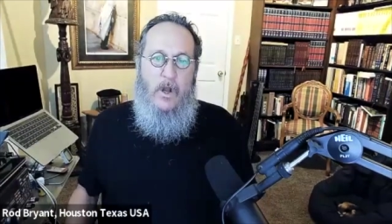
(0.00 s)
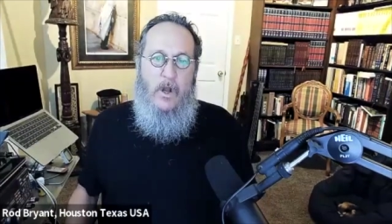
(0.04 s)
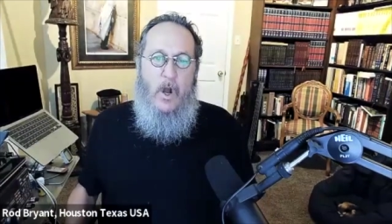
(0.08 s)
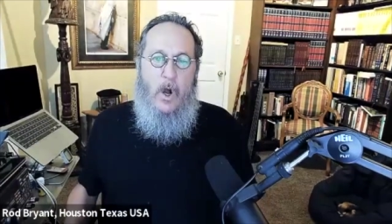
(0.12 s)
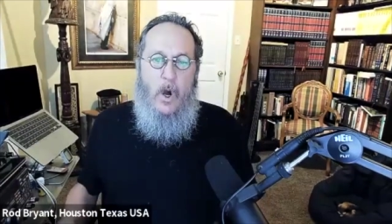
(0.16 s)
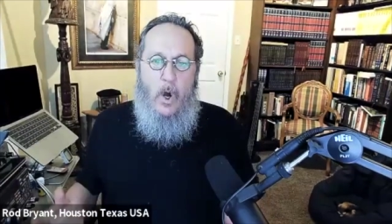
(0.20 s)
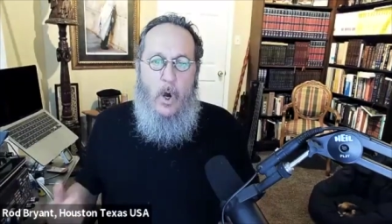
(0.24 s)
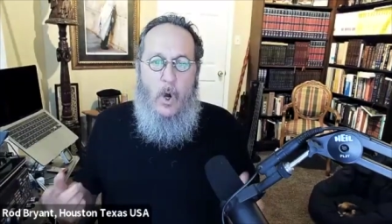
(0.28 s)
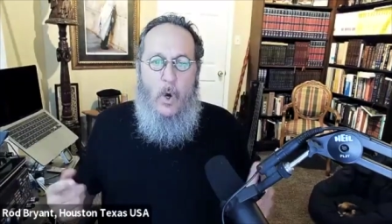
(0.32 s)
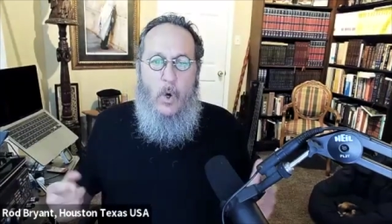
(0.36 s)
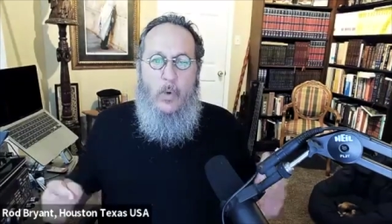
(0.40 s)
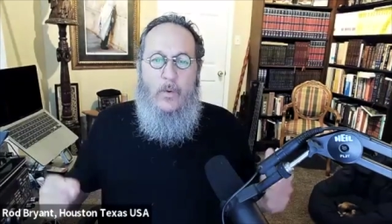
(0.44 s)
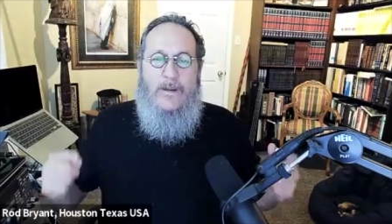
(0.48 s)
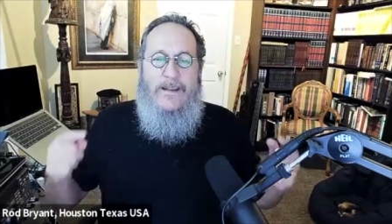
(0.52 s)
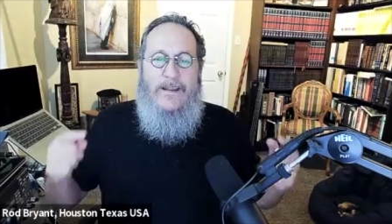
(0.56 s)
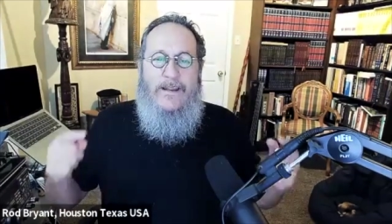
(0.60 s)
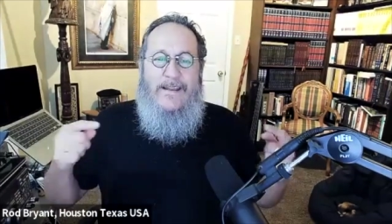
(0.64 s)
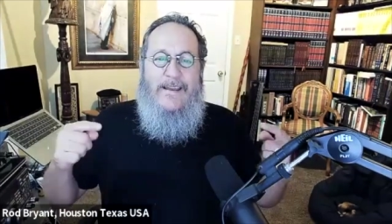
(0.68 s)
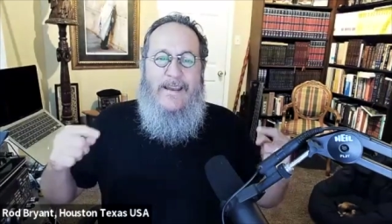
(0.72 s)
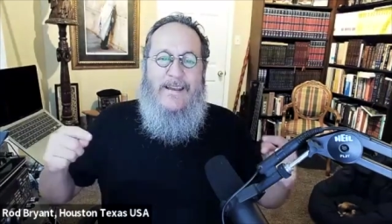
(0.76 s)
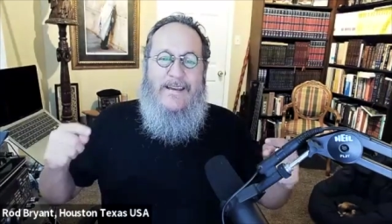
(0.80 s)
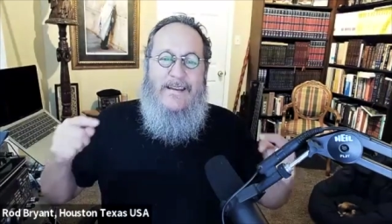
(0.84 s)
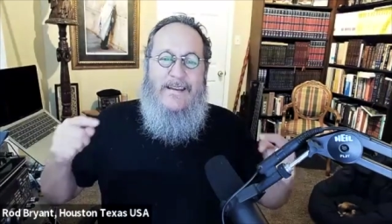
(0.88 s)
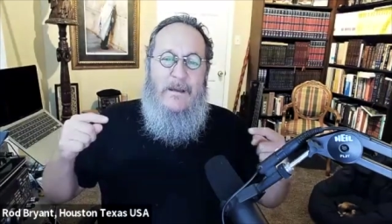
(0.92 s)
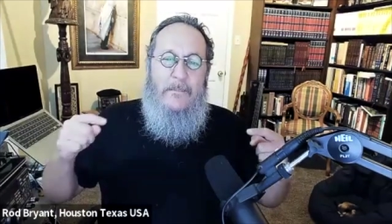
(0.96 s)

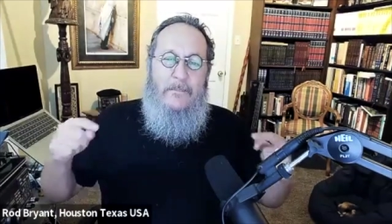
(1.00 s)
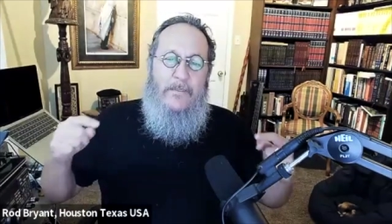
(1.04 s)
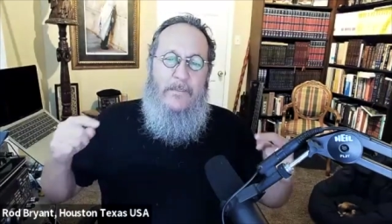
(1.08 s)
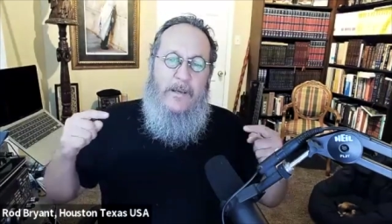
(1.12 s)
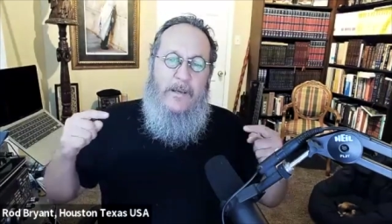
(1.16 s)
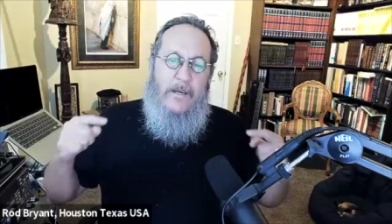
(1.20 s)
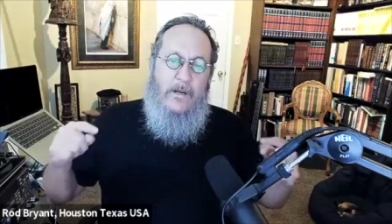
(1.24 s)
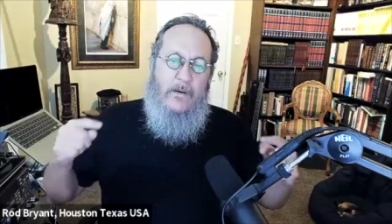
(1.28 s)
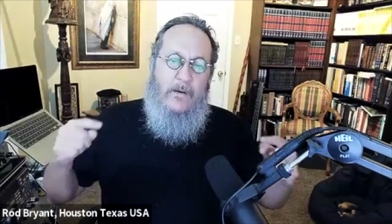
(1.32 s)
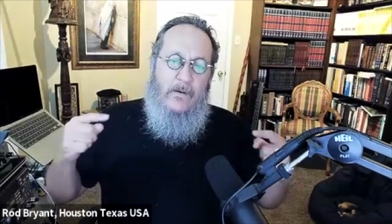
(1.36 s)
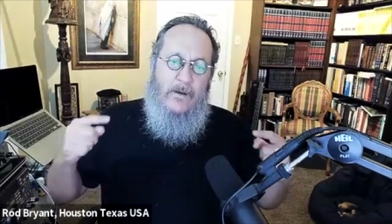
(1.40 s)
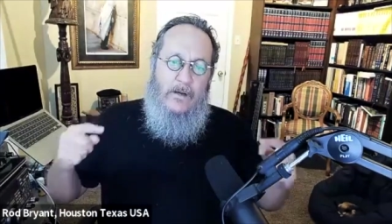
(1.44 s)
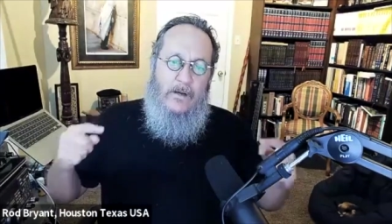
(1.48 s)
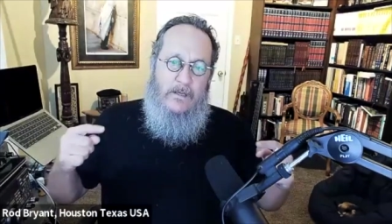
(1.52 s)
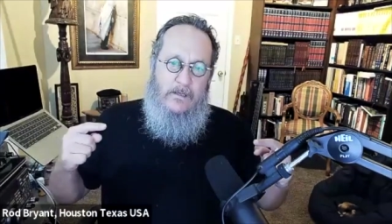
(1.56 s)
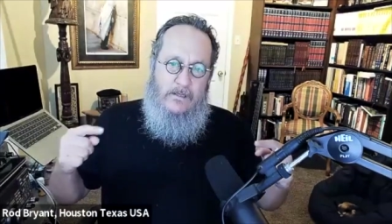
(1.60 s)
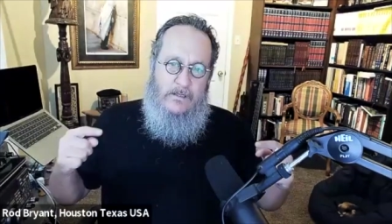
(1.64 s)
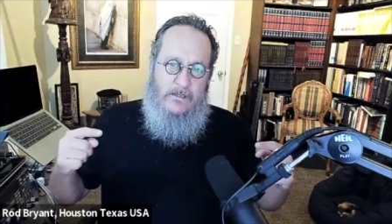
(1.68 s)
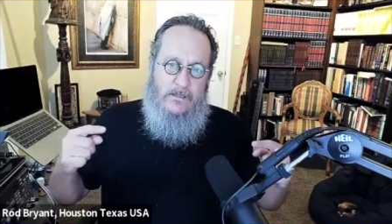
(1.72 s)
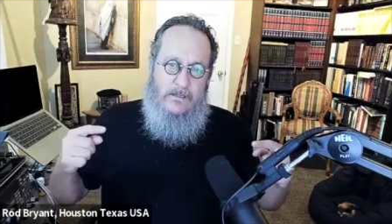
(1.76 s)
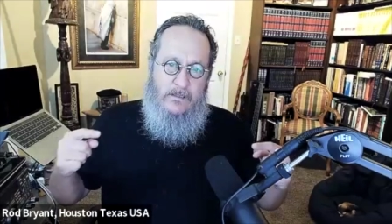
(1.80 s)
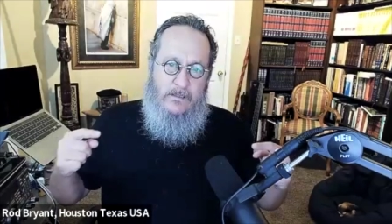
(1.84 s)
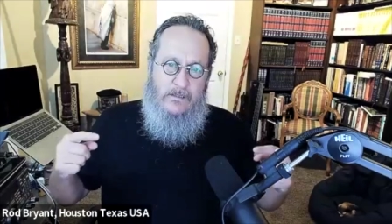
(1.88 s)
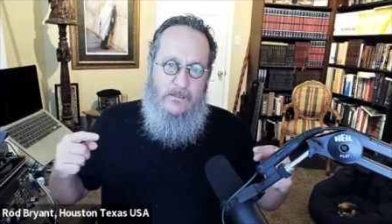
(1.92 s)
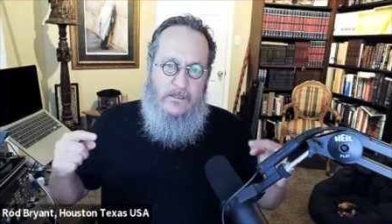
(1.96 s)
Only in
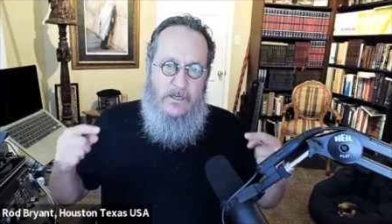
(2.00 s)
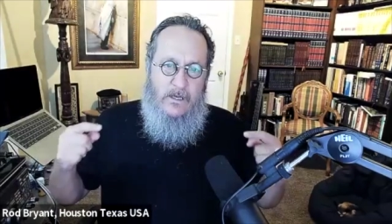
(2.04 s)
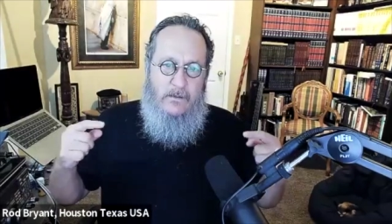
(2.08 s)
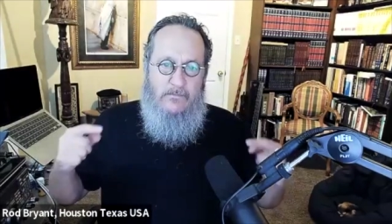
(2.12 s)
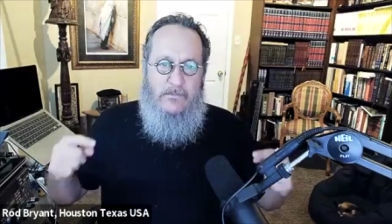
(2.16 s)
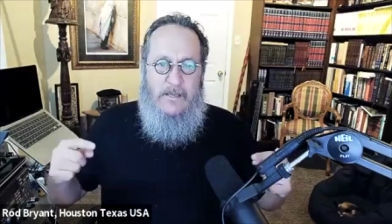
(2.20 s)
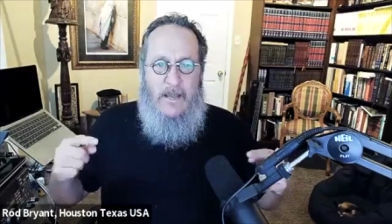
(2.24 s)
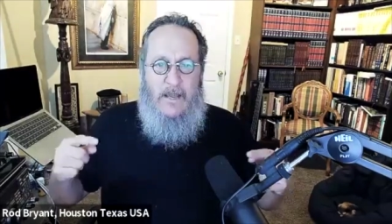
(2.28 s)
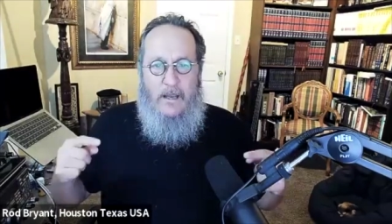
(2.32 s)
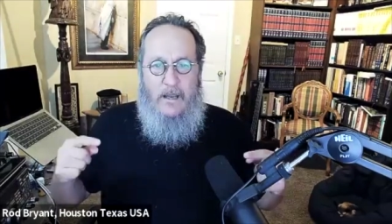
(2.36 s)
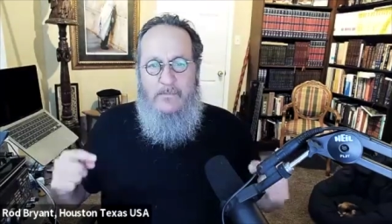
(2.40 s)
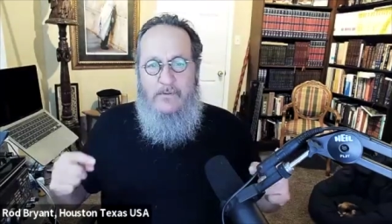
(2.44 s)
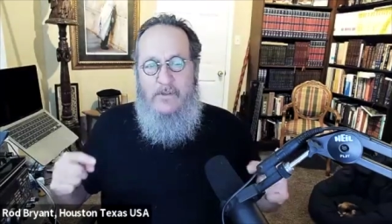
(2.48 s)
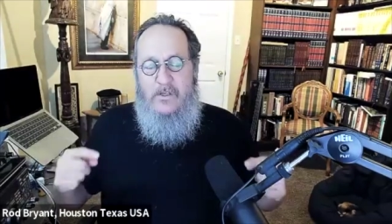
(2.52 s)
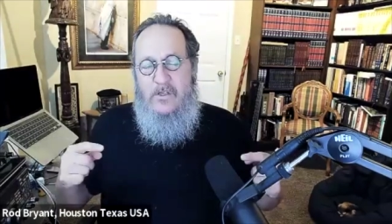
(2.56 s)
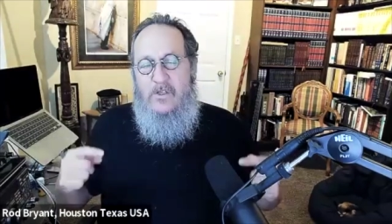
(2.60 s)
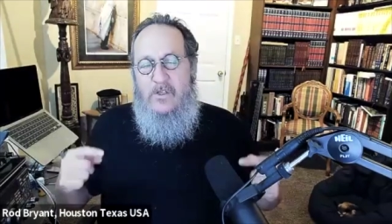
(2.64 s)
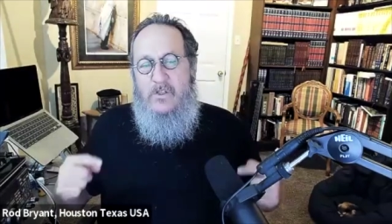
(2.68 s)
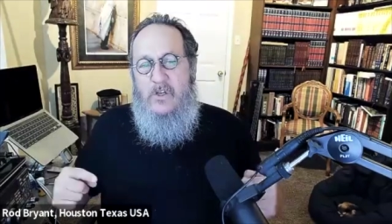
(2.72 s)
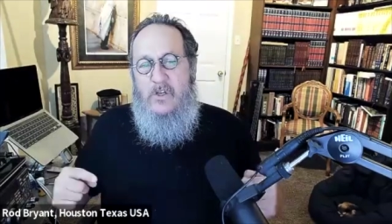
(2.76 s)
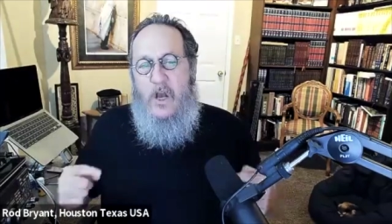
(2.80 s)
appearance sometimes does